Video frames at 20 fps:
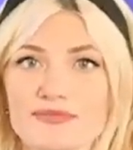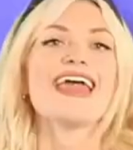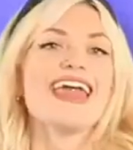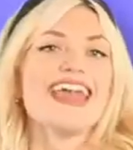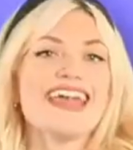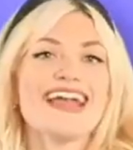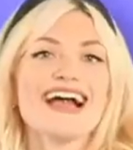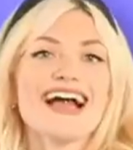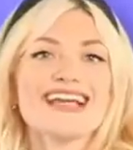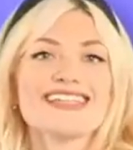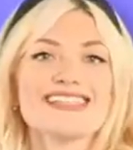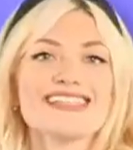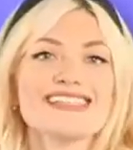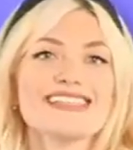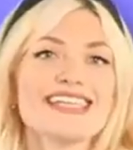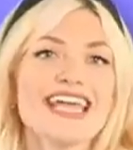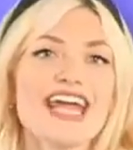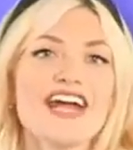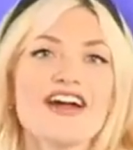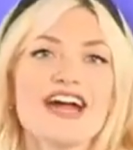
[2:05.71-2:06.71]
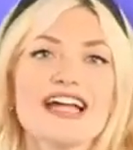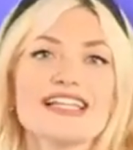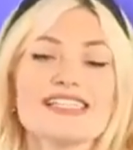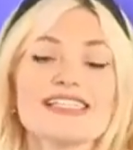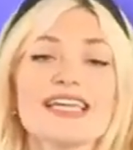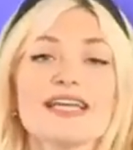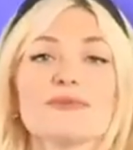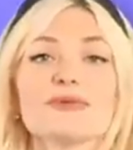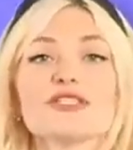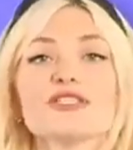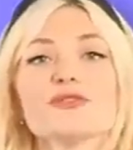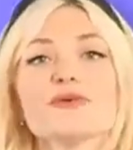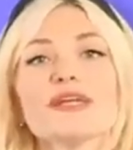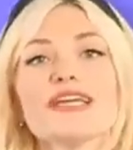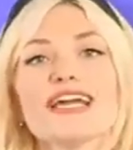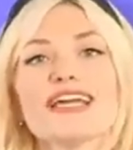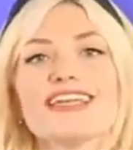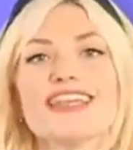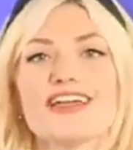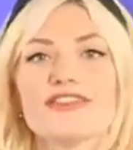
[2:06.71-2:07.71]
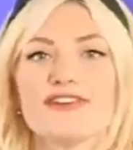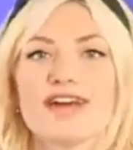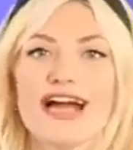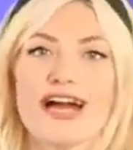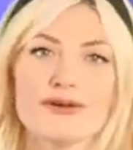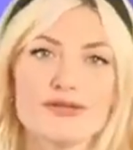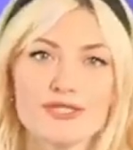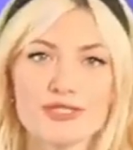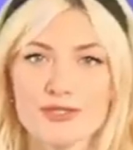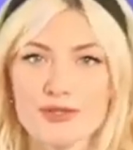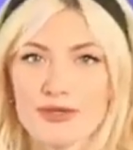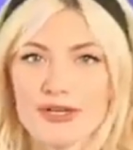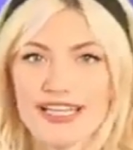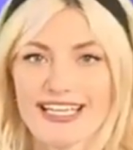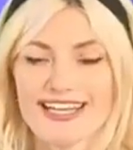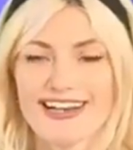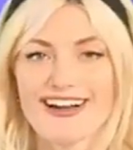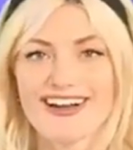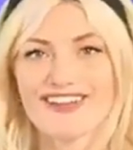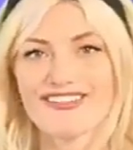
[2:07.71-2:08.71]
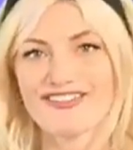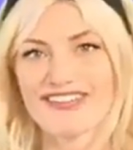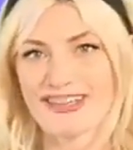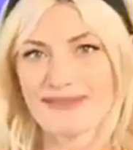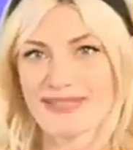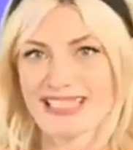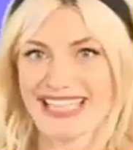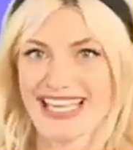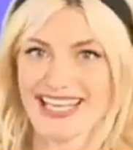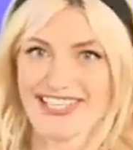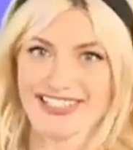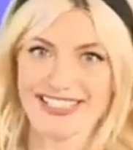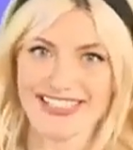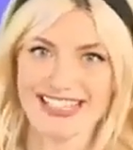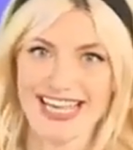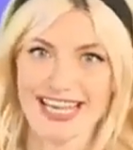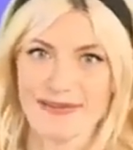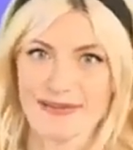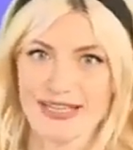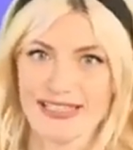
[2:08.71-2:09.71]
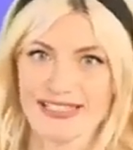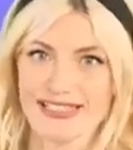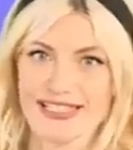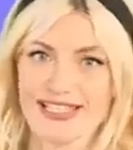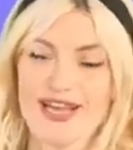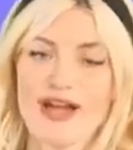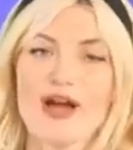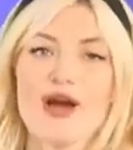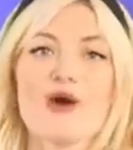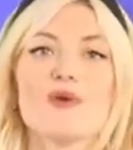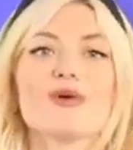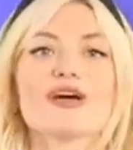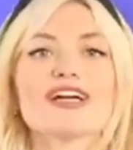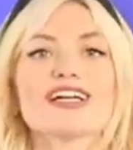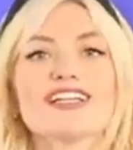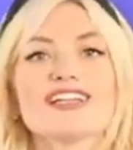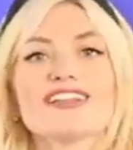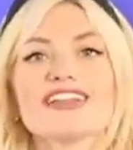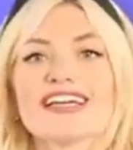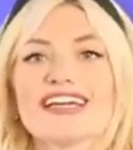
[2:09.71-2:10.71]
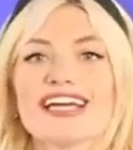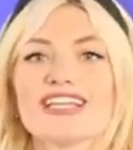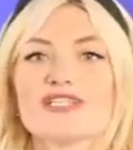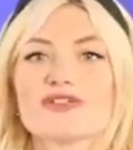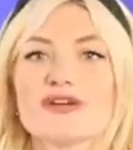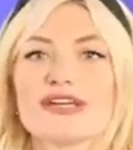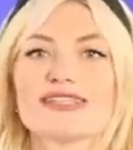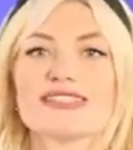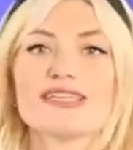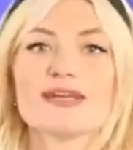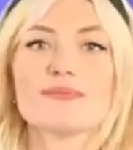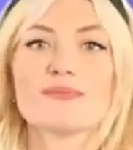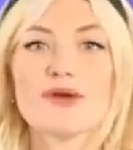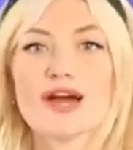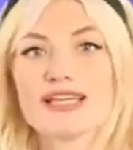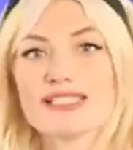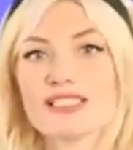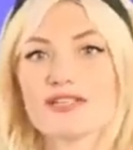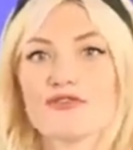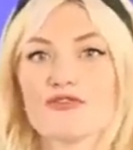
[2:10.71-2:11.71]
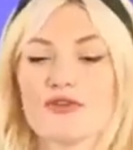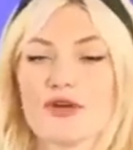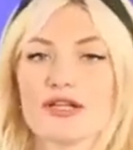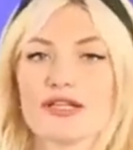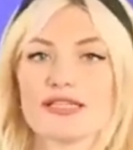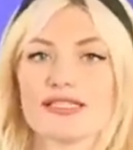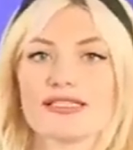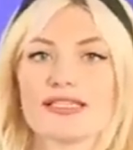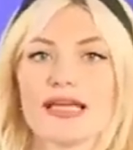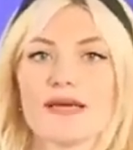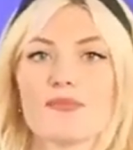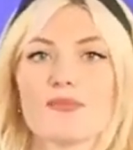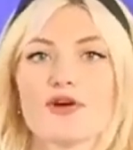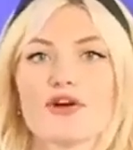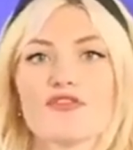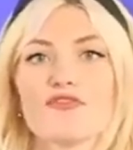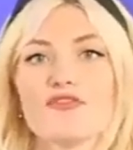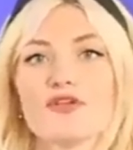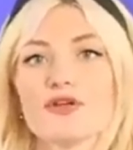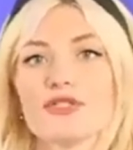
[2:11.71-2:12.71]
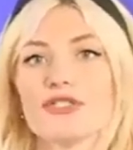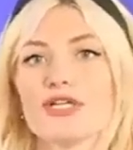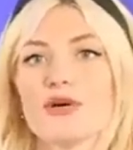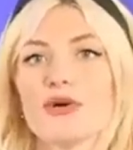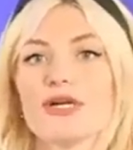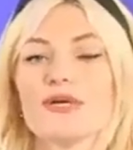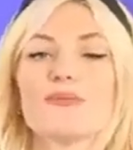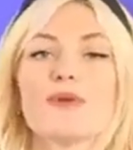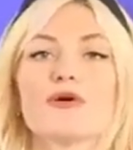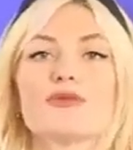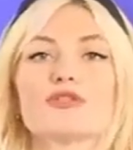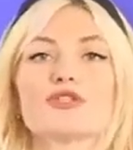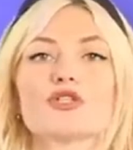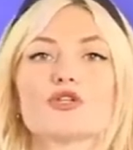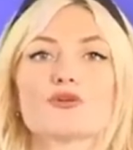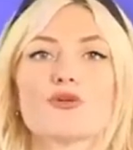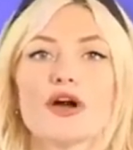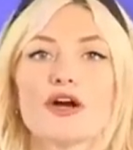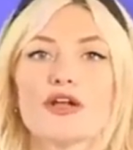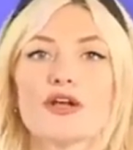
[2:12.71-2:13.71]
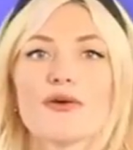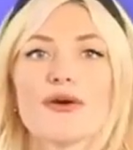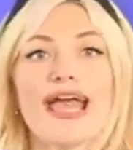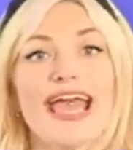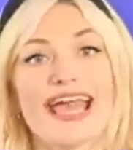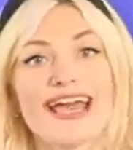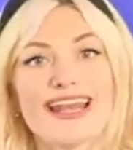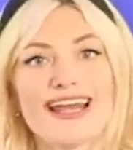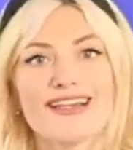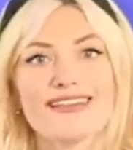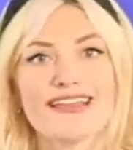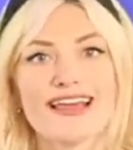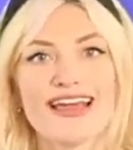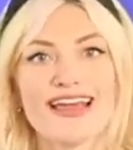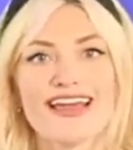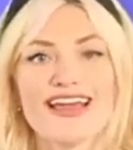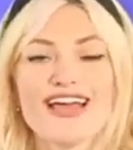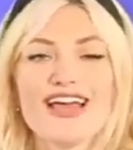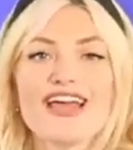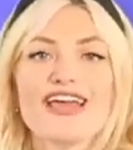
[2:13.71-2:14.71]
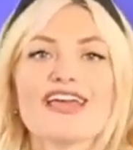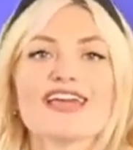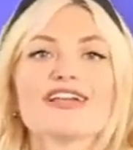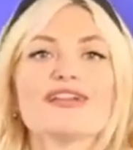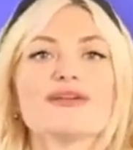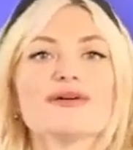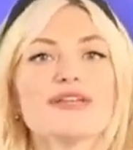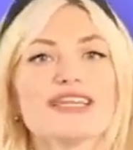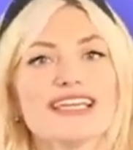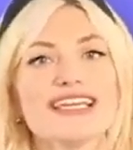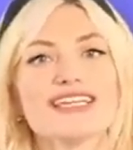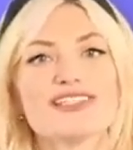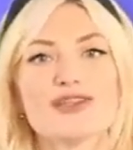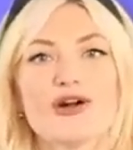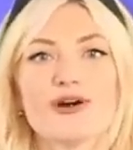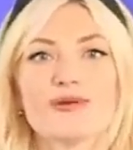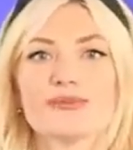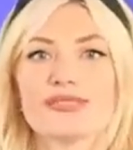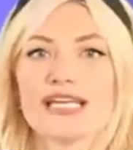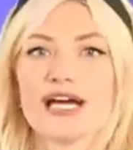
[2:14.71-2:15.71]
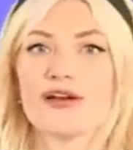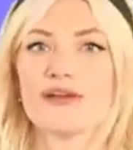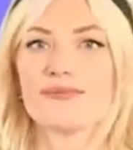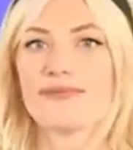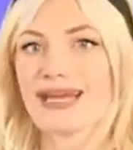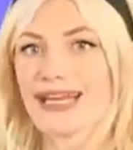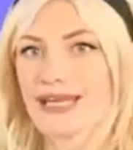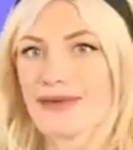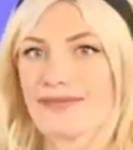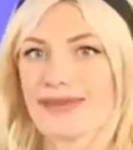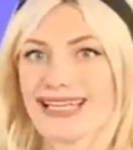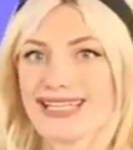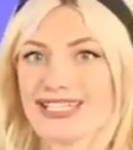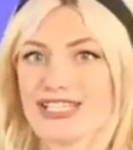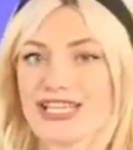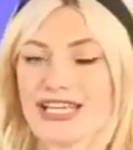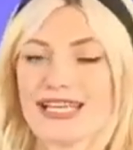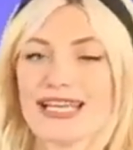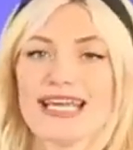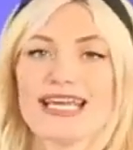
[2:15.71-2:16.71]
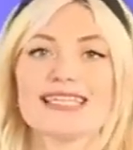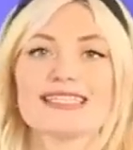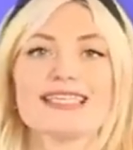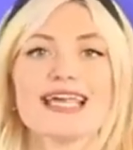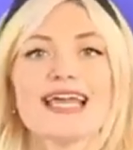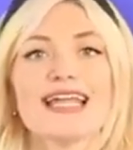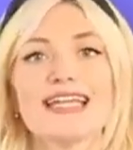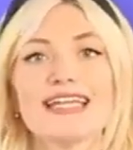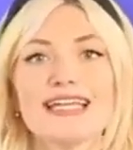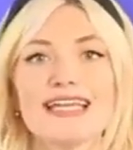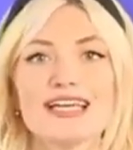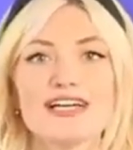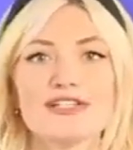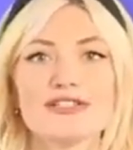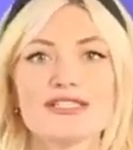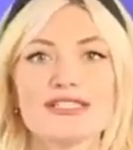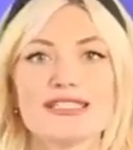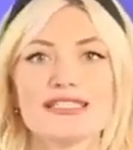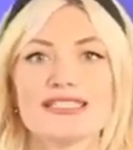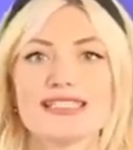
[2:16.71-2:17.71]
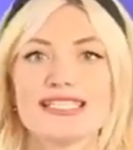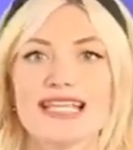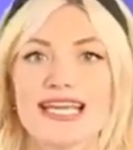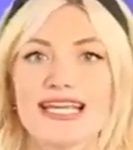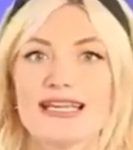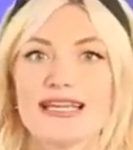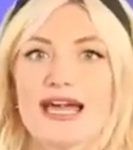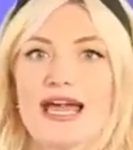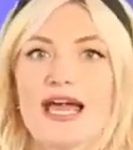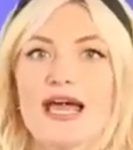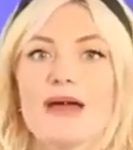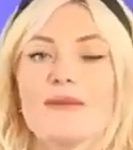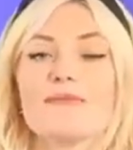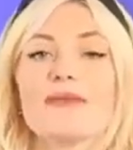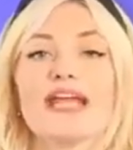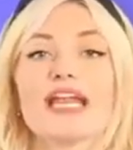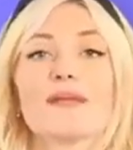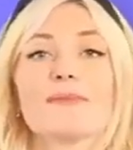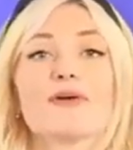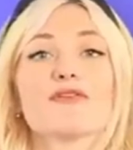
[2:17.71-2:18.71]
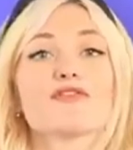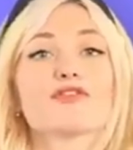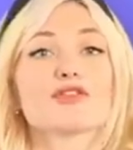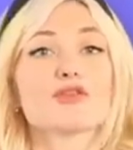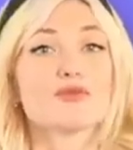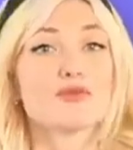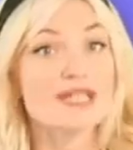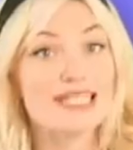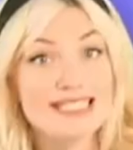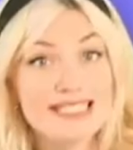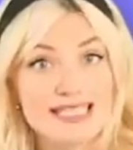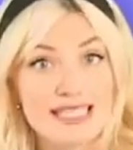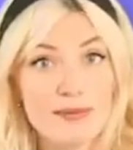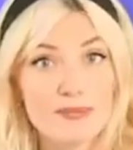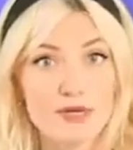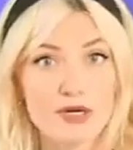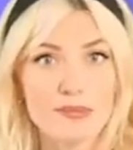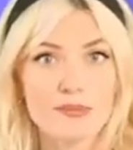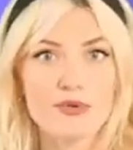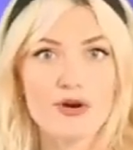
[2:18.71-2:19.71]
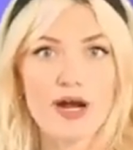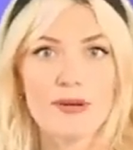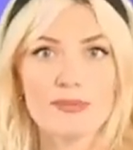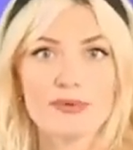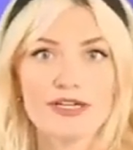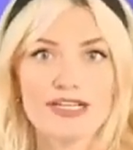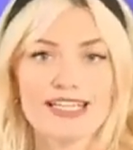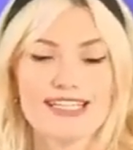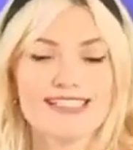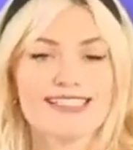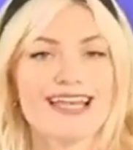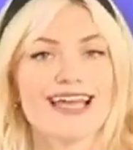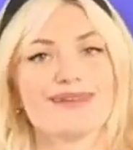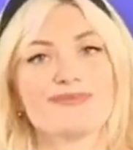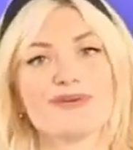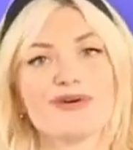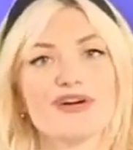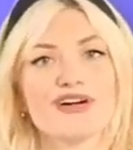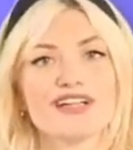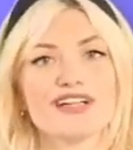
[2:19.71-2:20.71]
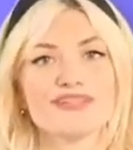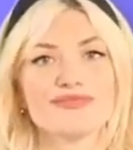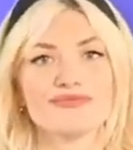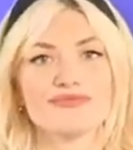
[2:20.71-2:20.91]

Hey guys, it's Kara and today we're doing another house tour here on Famous Entertainment. We're gonna look at Drake's impressive real estate portfolio in both Toronto and LA, including his hometown mega mansion, his Hidden Hills estate, made up of three separate properties, and more.